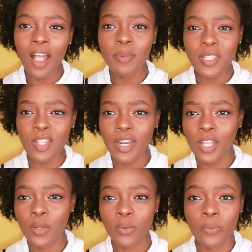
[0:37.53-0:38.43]
I'll be
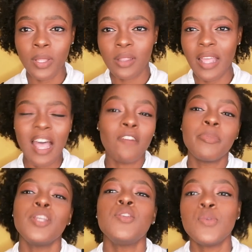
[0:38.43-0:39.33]
starting with, I'll
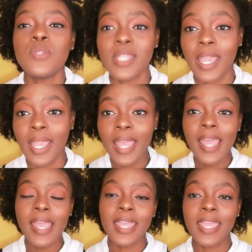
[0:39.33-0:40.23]
be using
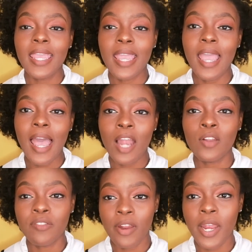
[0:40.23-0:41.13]
a
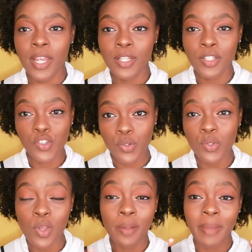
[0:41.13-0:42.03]
aloe vera
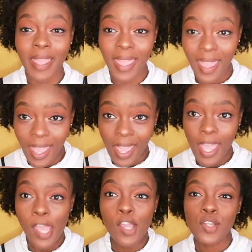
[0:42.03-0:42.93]
juice on my
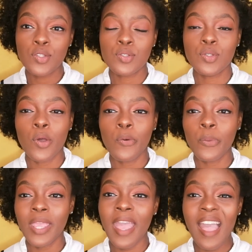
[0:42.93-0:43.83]
hair. So
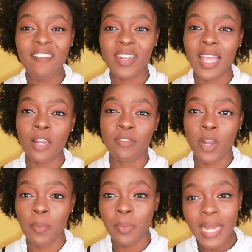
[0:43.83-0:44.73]
we have an aloe
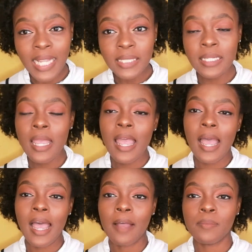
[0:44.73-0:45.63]
vera plant.
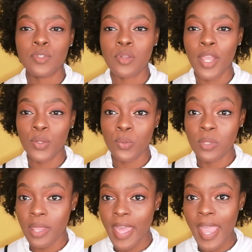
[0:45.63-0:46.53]
Um, so I
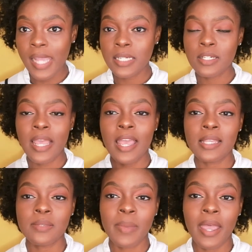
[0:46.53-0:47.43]
use that
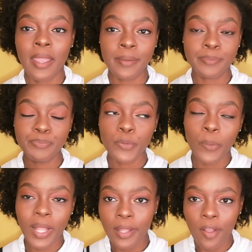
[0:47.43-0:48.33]
as my,
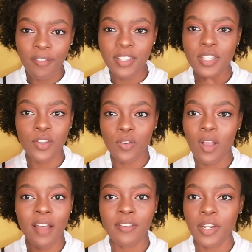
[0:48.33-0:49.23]
well, obviously you
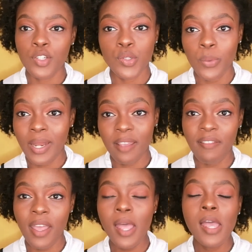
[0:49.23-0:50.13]
carve it and do
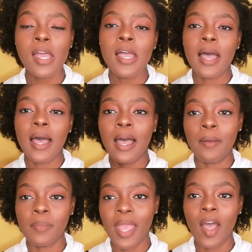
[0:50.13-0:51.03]
whatever.
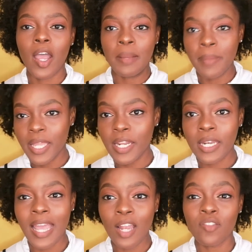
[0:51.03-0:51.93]
Um, yeah, I made
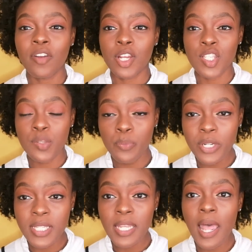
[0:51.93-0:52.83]
an aloe vera
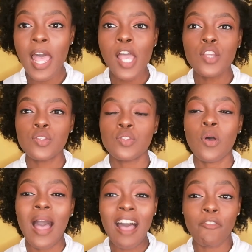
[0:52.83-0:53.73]
spritzer.
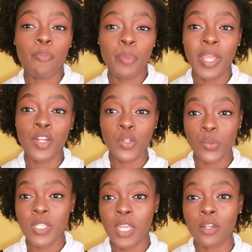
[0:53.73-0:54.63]
So I've been
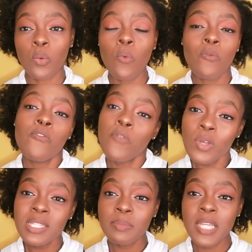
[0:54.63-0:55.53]
using it
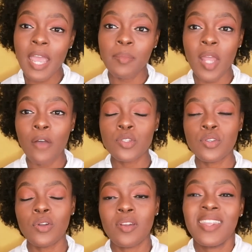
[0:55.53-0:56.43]
for some time now.
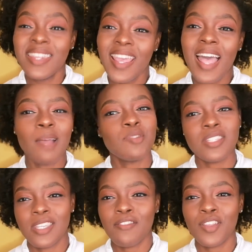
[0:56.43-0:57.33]
So here I'm
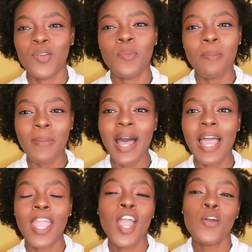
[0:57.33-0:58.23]
just giving you
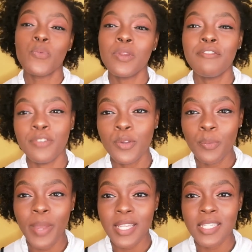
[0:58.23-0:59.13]
my
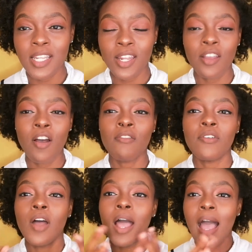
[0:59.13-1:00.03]
review basically
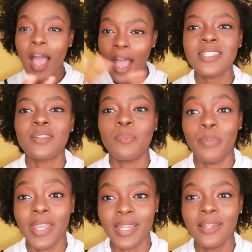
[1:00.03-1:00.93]
of has
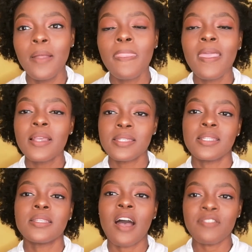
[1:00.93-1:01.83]
it been
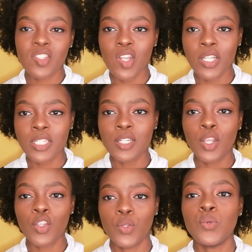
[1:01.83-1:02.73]
since I've started
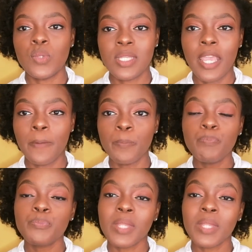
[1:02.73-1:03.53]
using